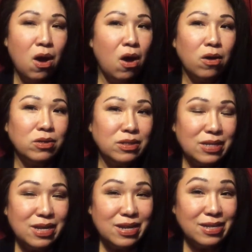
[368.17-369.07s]
are
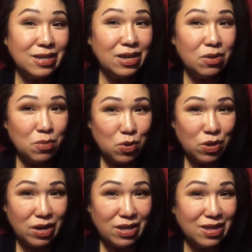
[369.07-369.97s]
seen as a
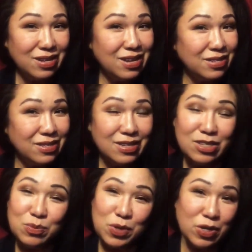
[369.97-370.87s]
community that doesn't
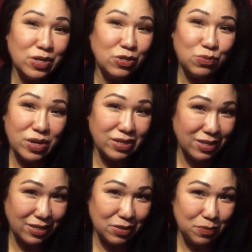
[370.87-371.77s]
experience
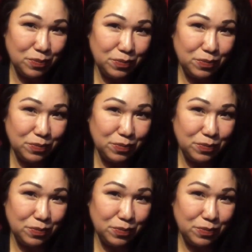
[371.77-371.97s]
racism.